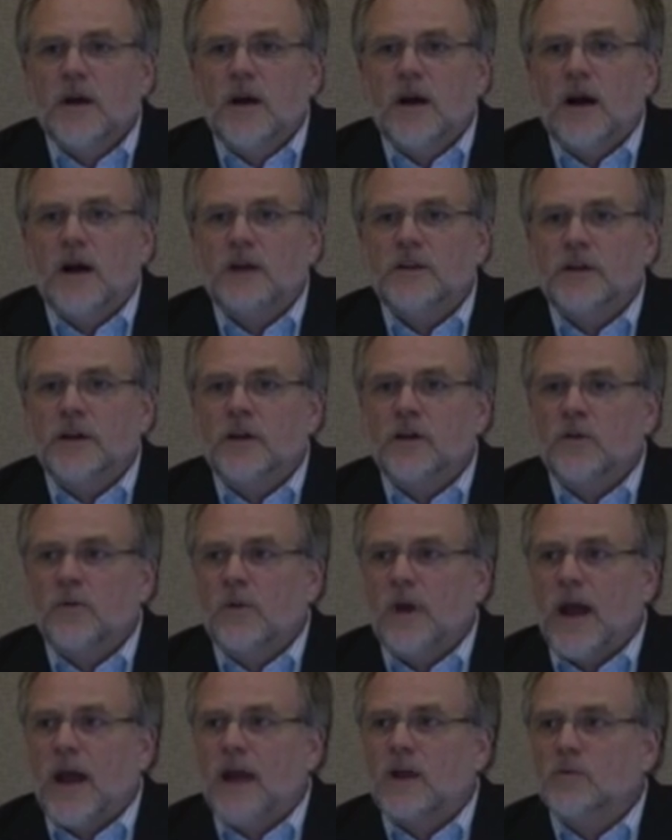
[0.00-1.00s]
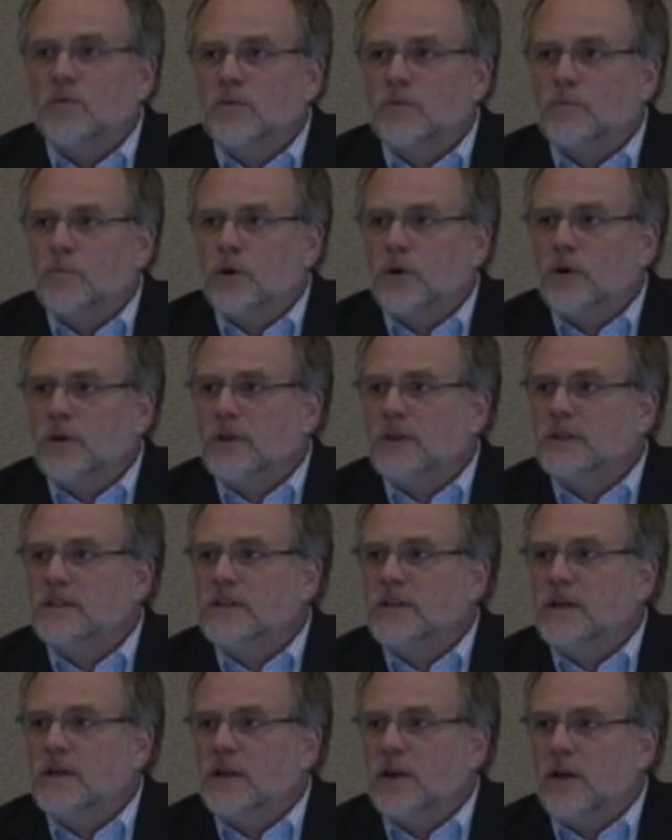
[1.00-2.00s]
to interact with
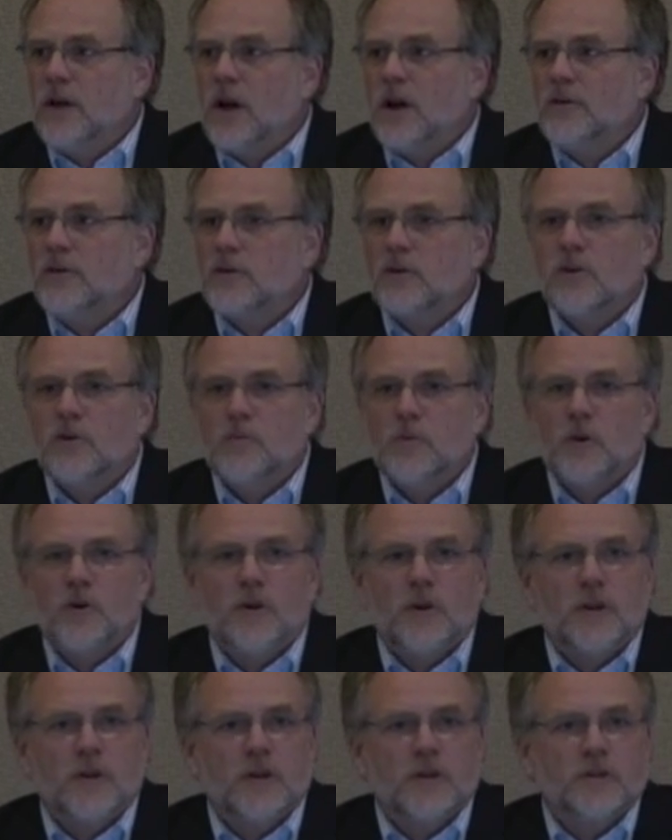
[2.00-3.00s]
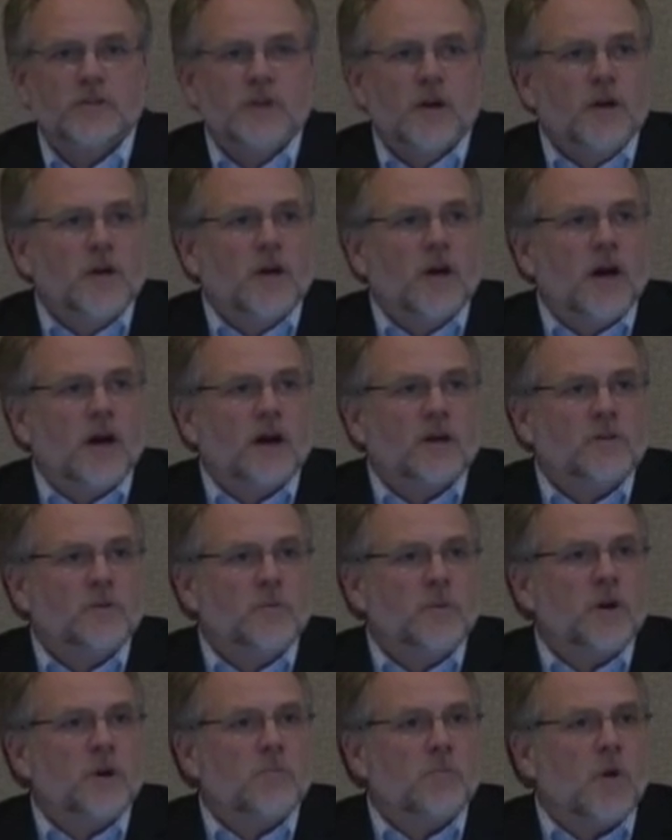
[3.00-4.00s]
Burlington and other communities to
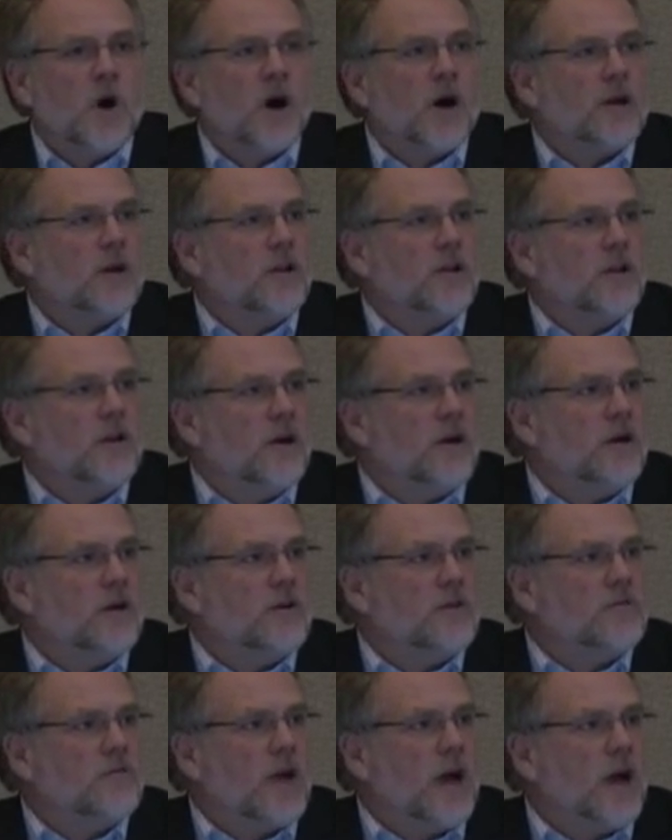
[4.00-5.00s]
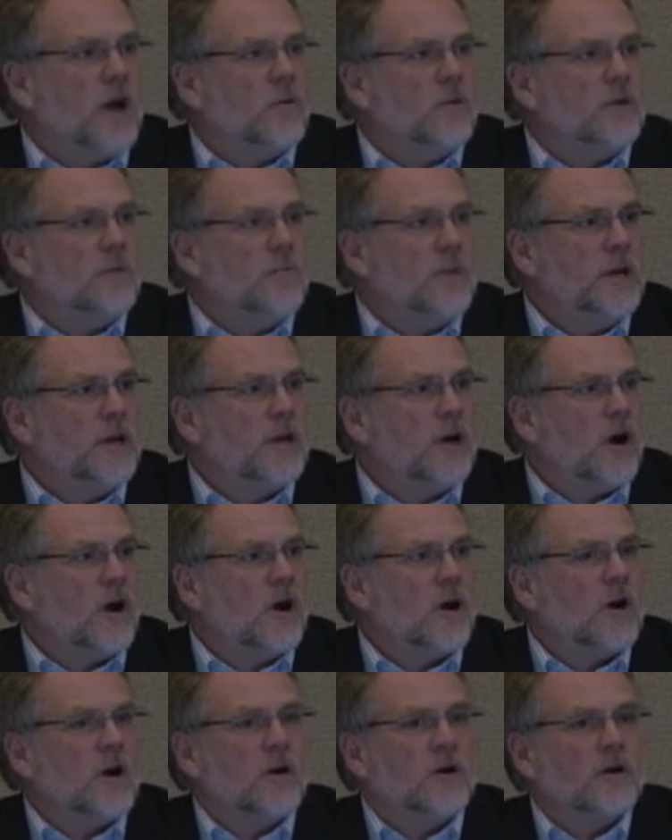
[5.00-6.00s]
be a model of how we meet
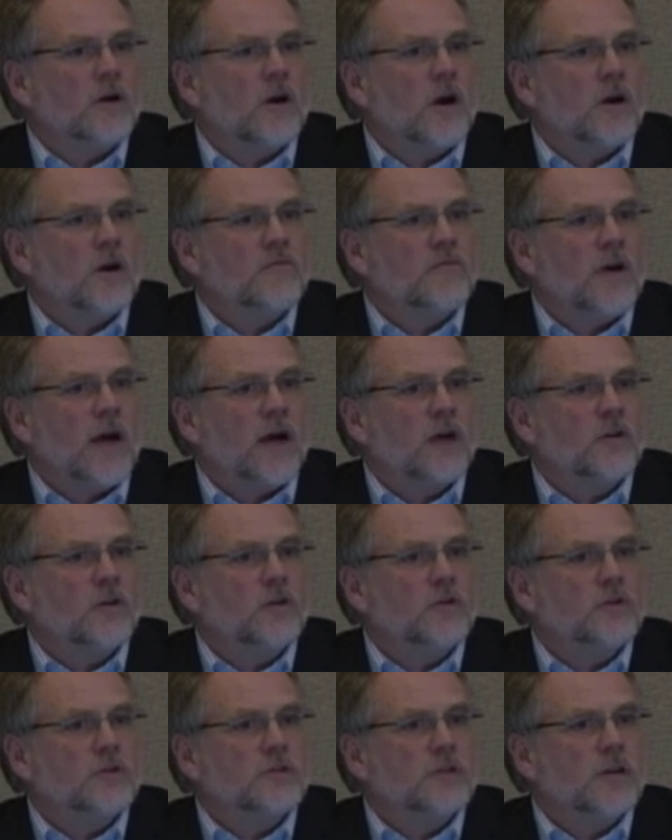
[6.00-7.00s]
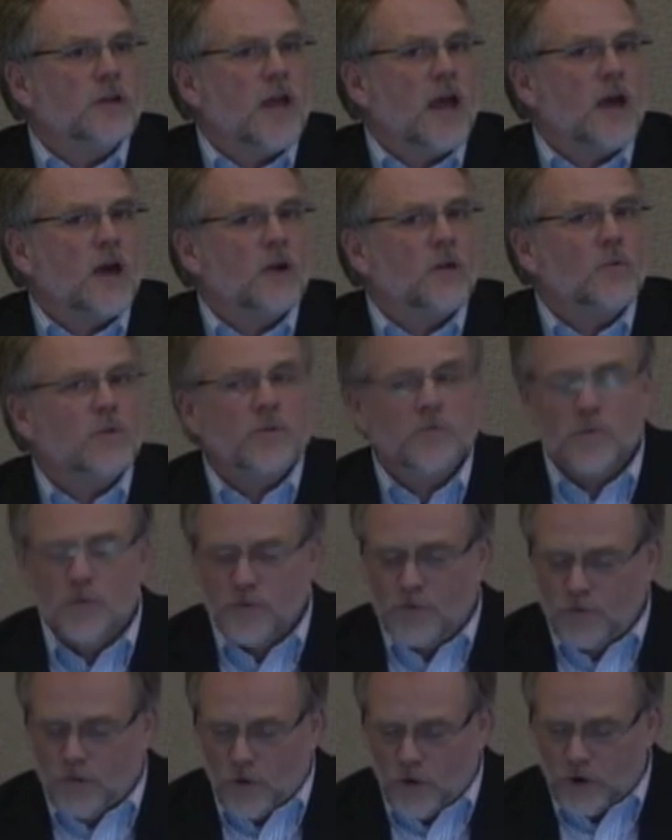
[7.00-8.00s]
our values and how do we move
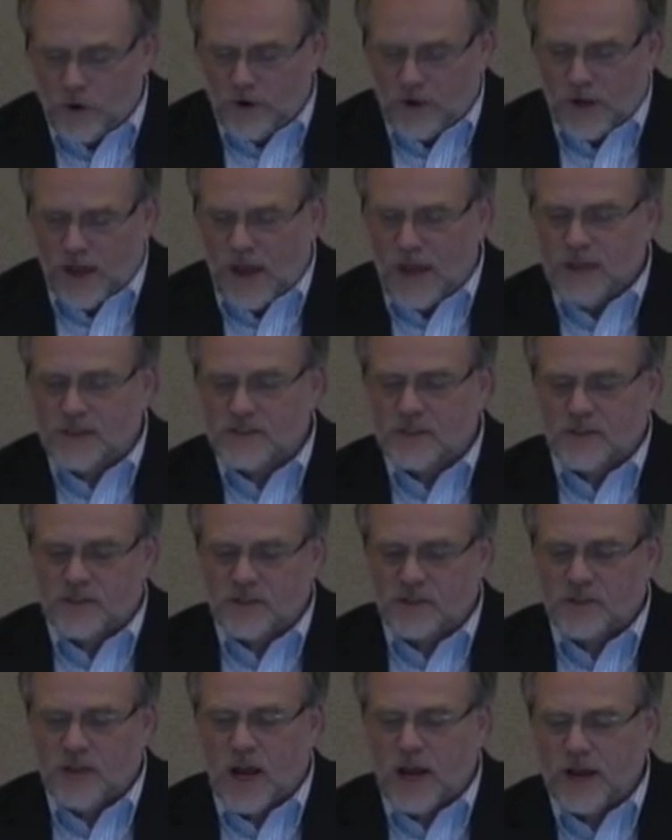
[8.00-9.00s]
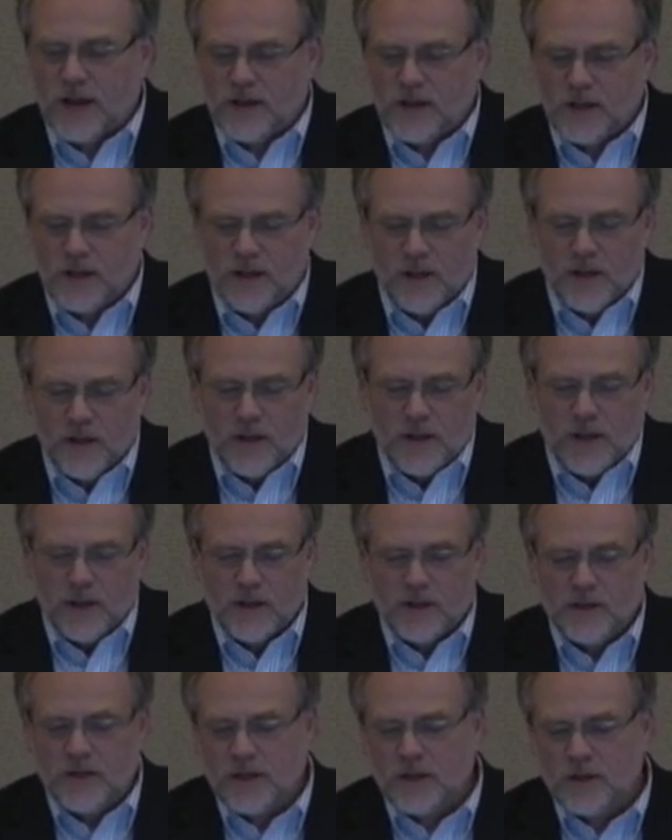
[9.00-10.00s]
forward as a society
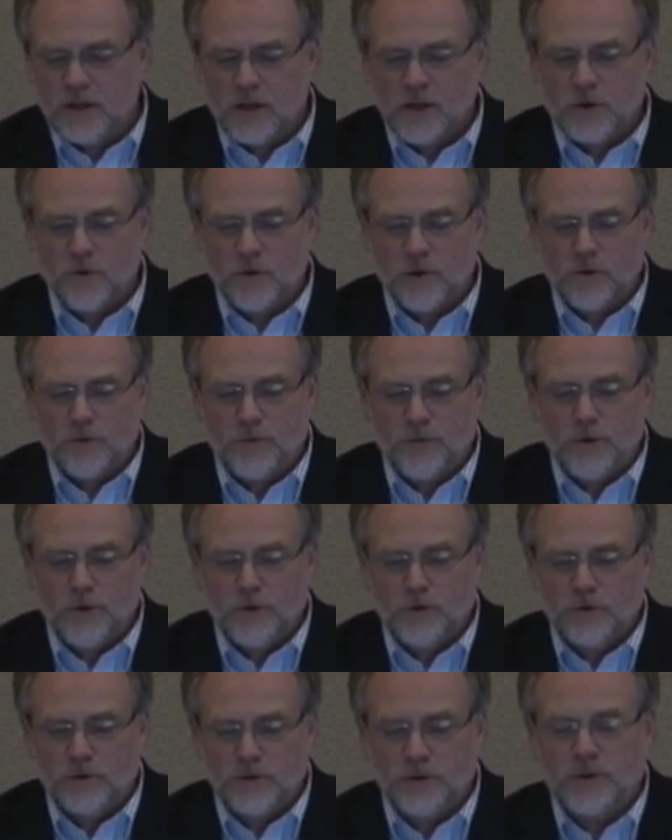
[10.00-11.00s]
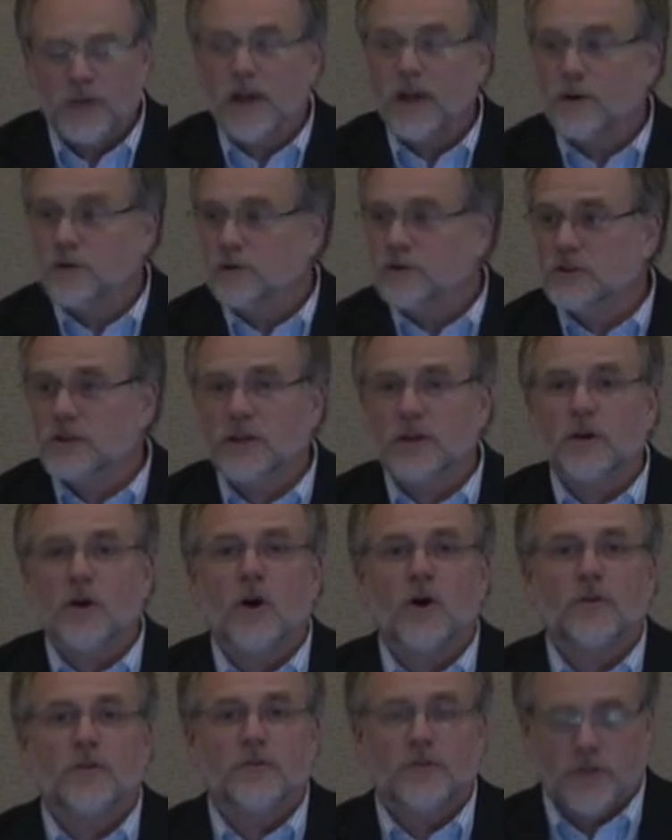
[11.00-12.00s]
in dealing with food and energy and
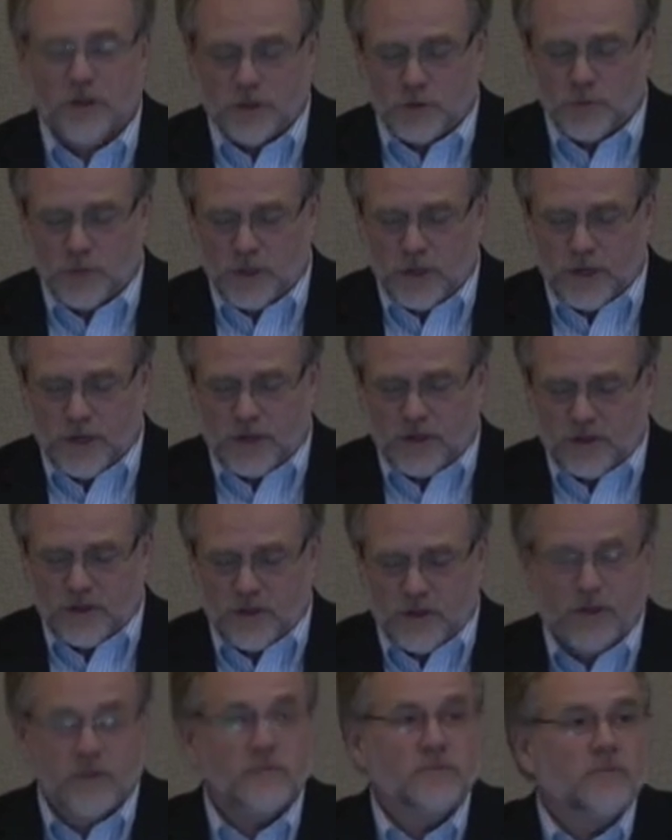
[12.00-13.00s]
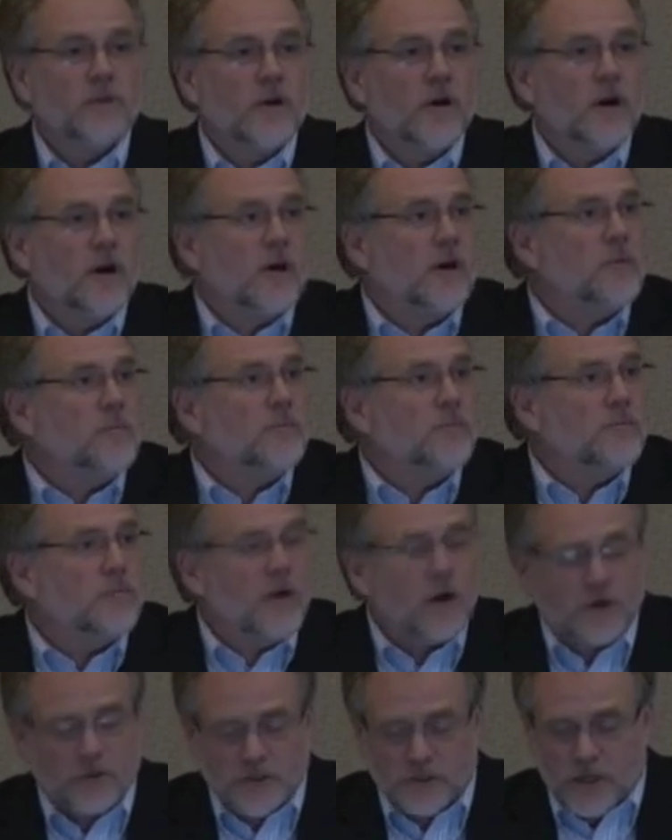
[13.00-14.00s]
all the things related to
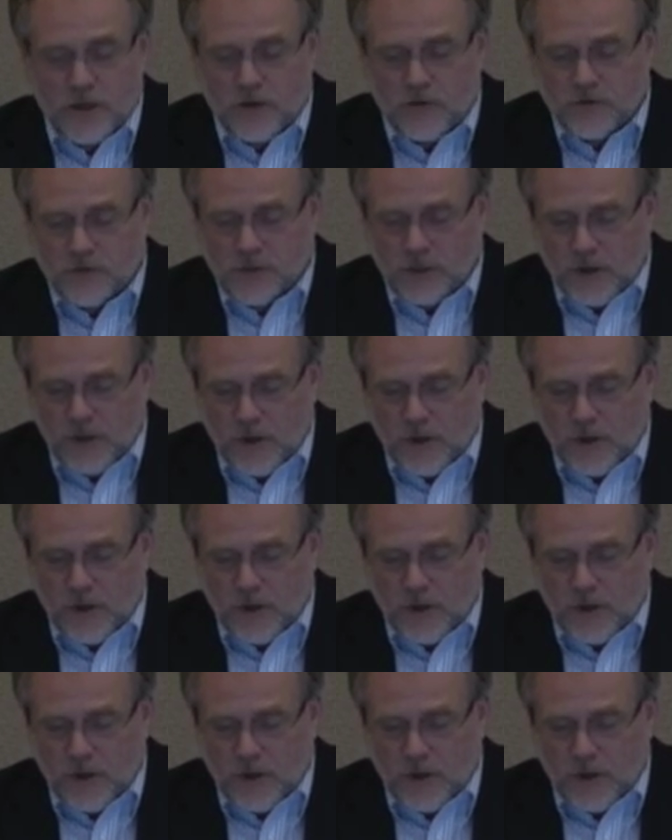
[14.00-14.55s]
ourselves.